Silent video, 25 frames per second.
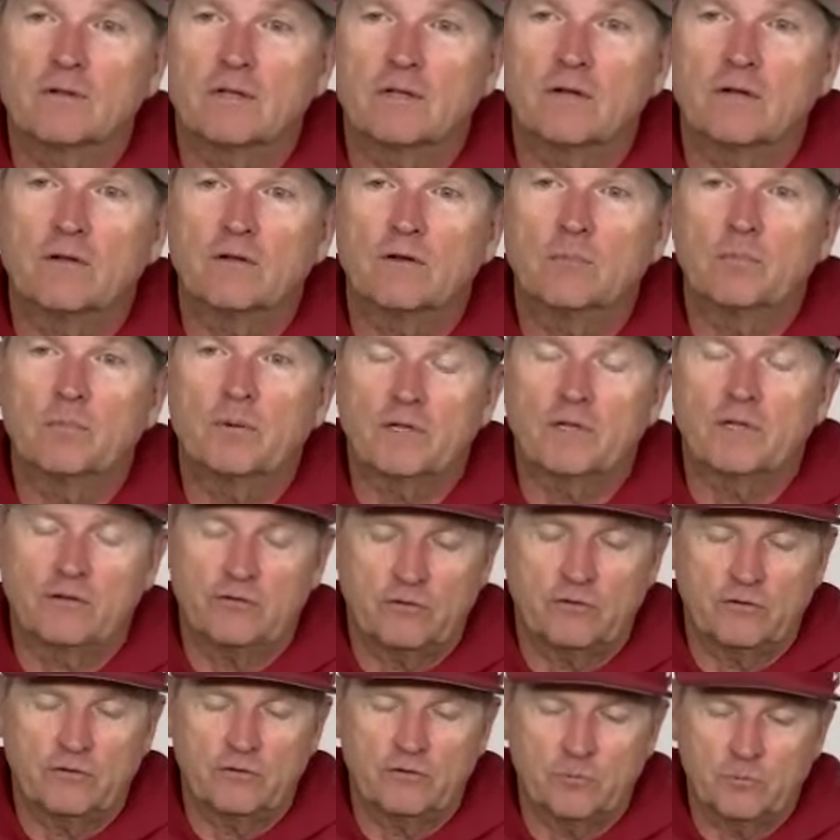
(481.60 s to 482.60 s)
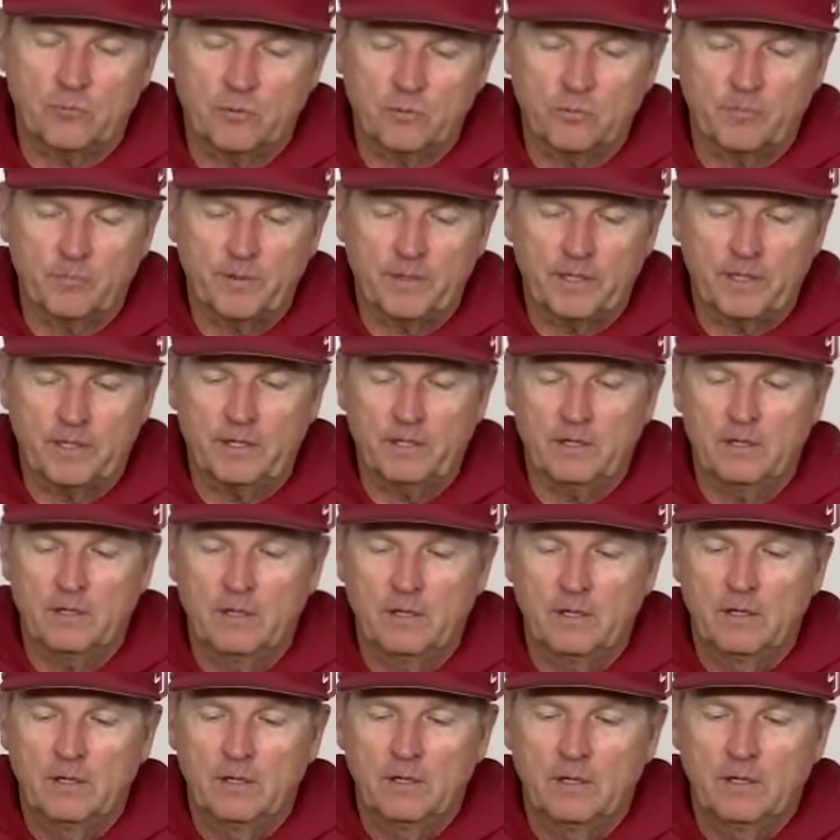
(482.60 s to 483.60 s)
you know, your pitchers, your bullpen, and
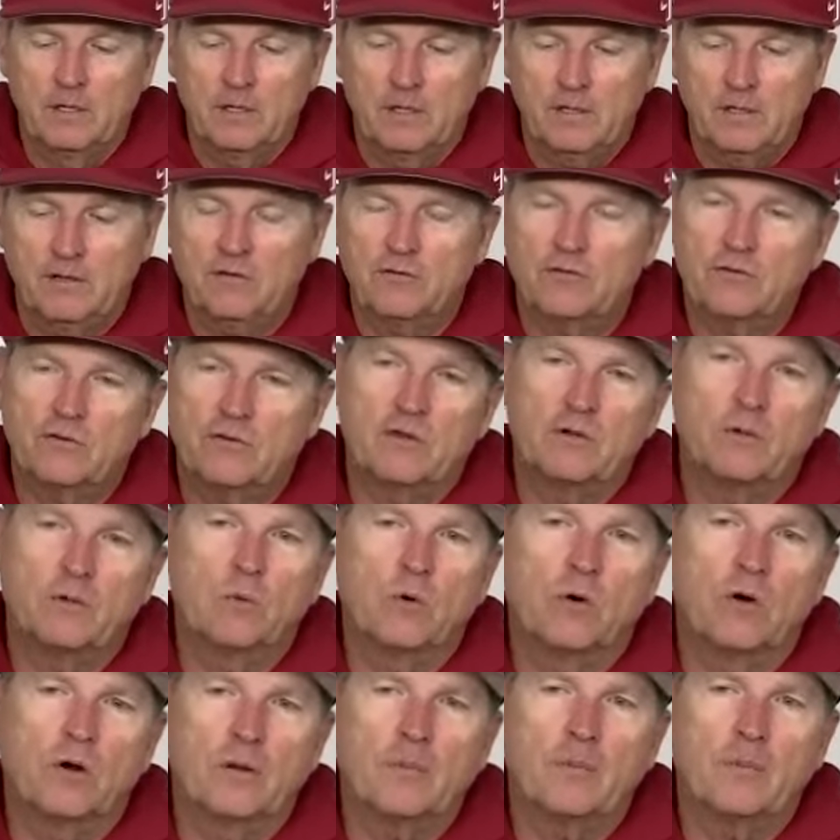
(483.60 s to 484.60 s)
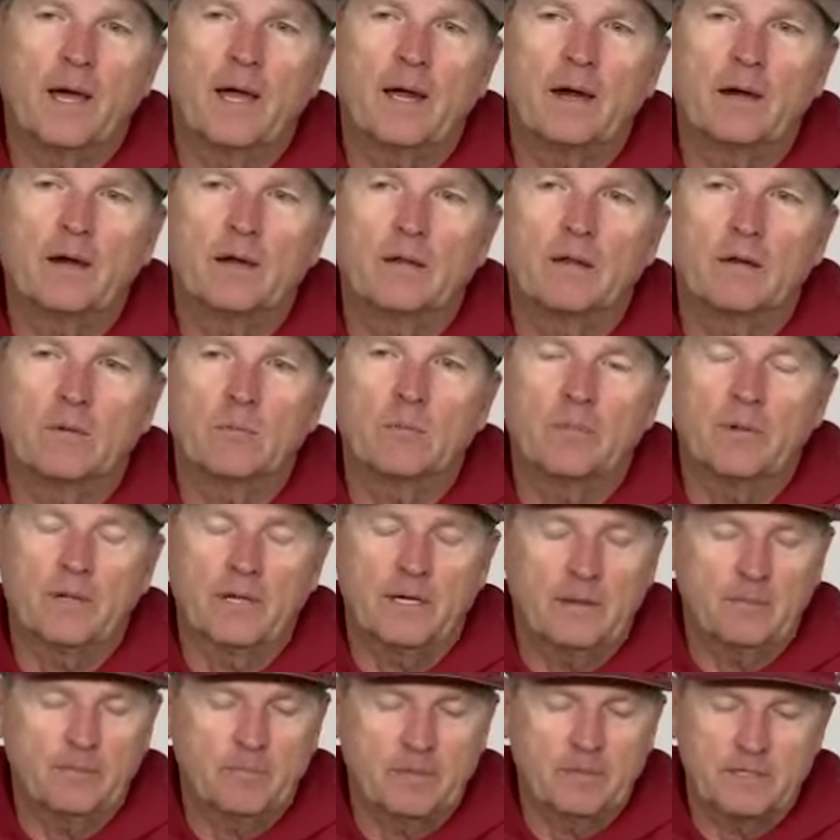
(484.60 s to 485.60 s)
you still you worry about it a little
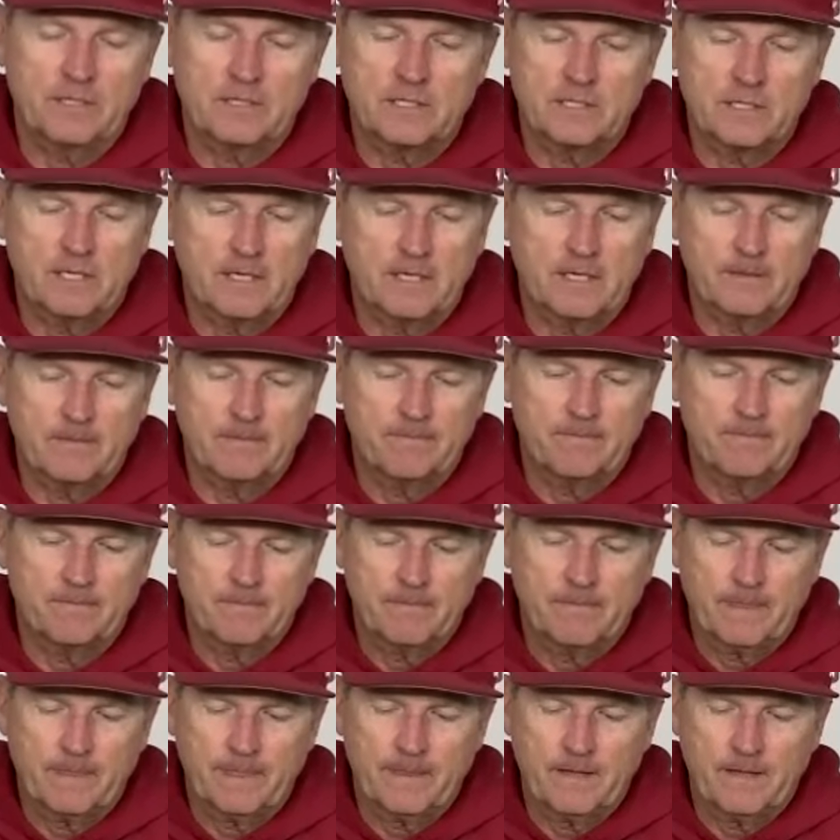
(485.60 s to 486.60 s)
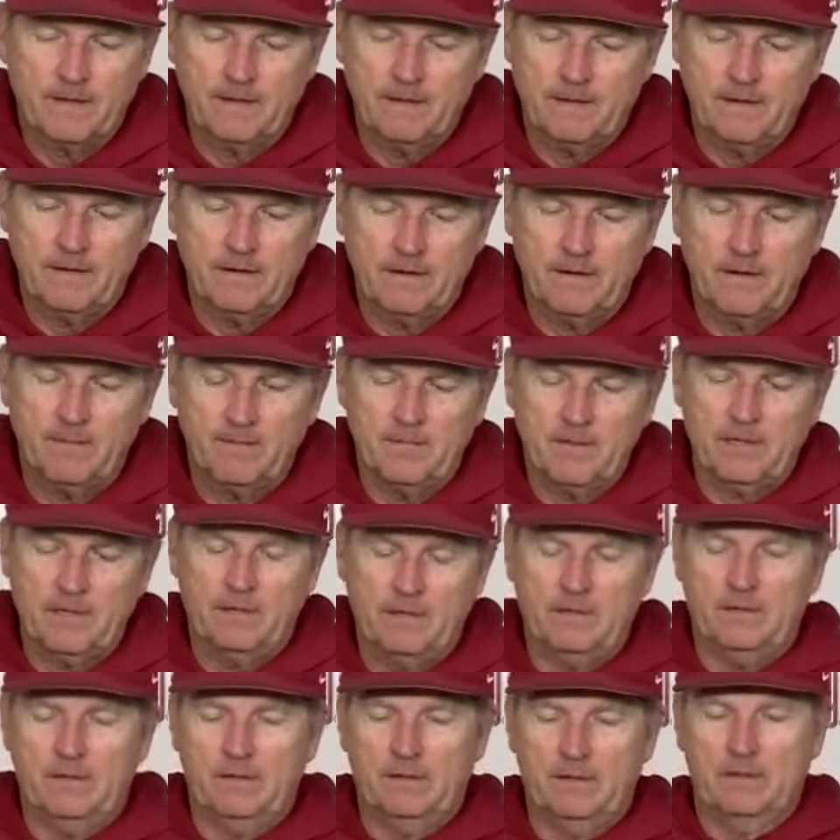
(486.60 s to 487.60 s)
bit. But uh, you know, I
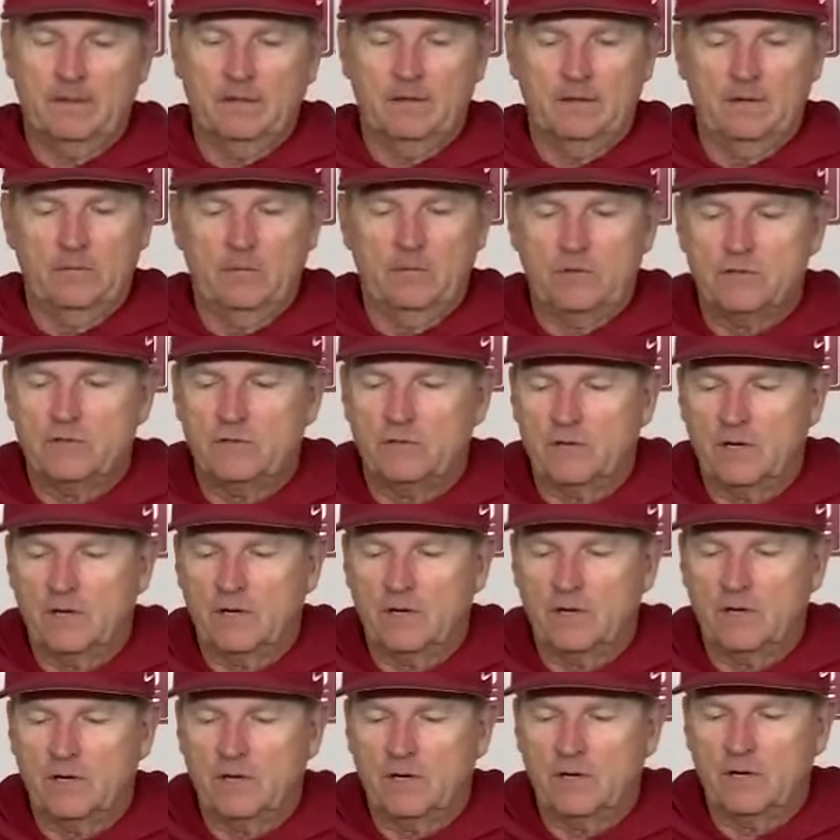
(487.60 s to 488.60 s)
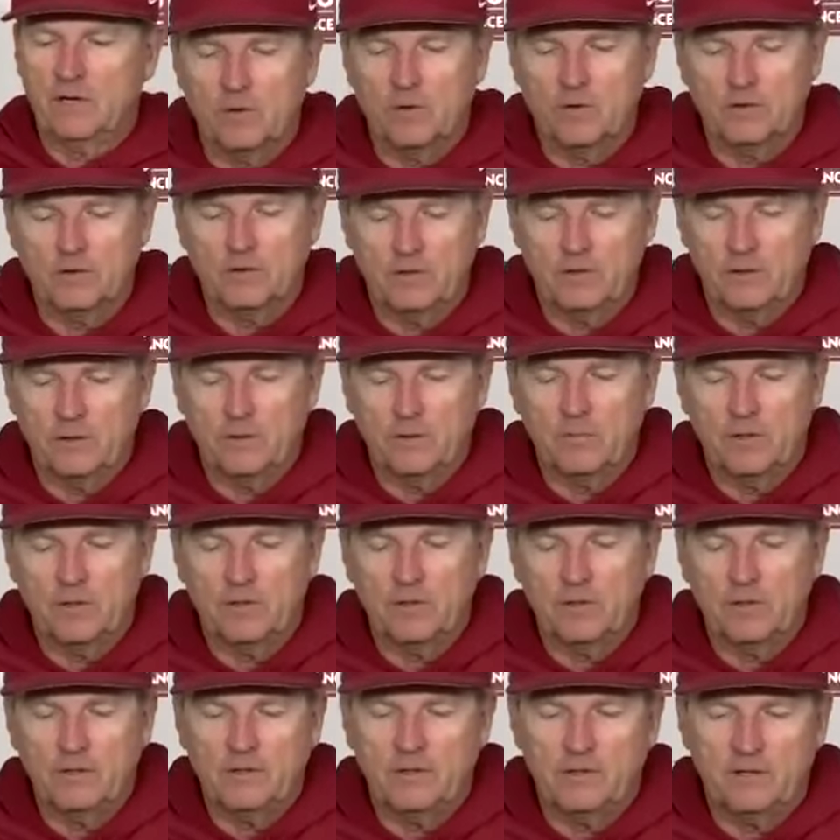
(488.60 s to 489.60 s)
mean, we still got a lot of work to do, but
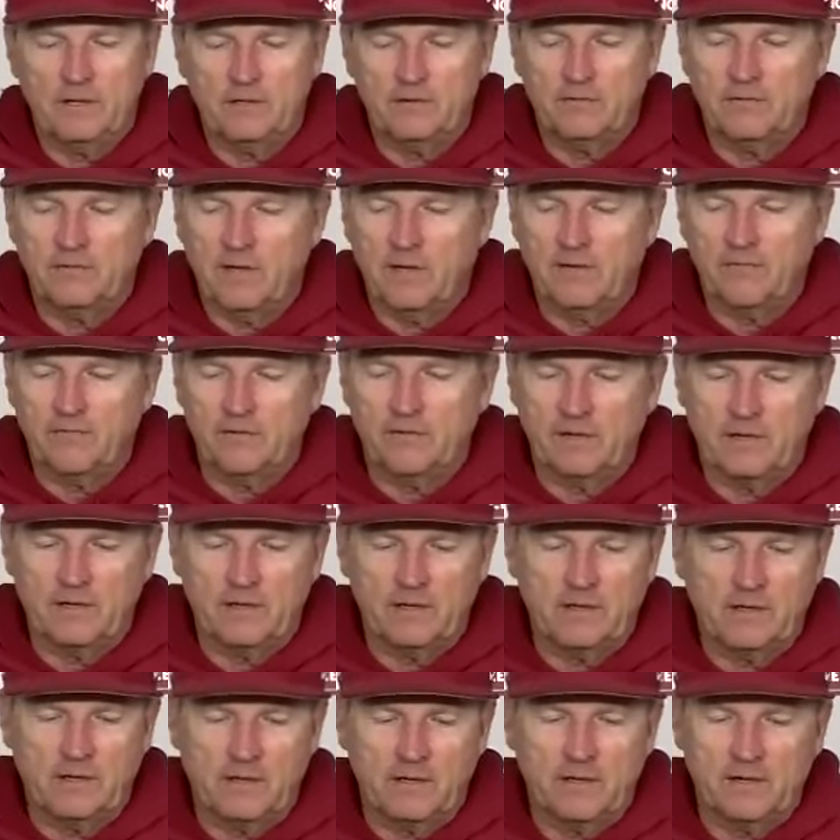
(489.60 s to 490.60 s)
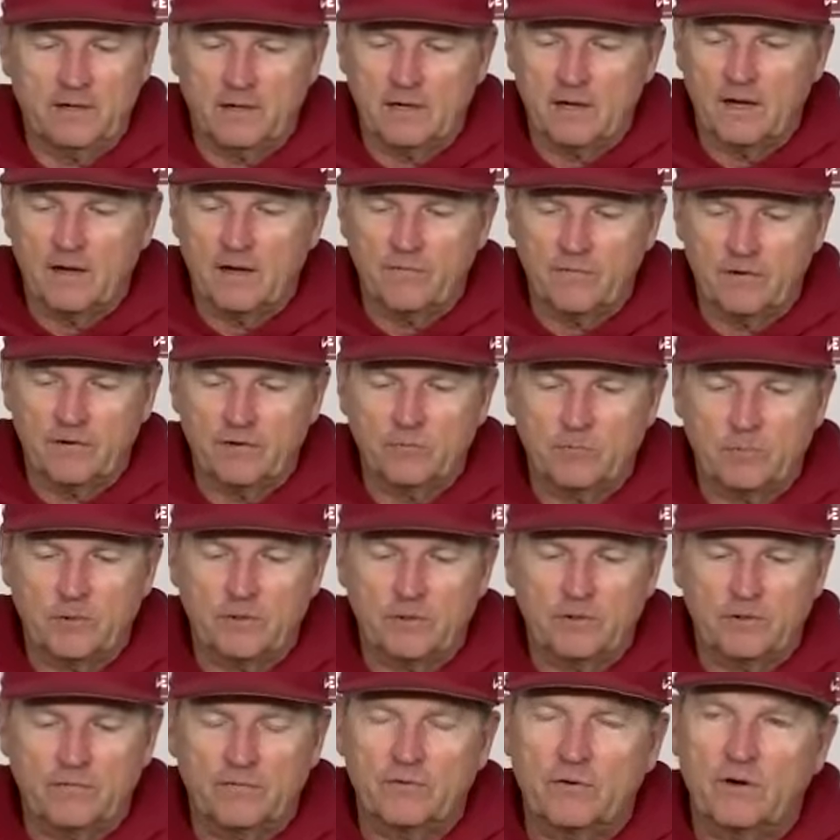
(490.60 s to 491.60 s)
it, it's definitely a, a, confidence
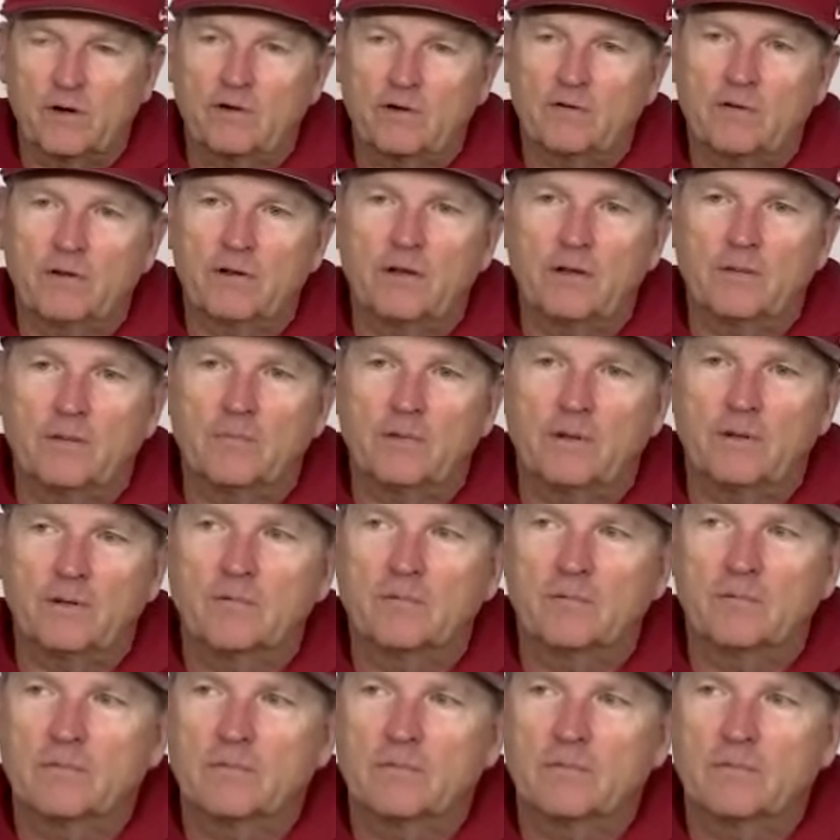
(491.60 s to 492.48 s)
builder for our team.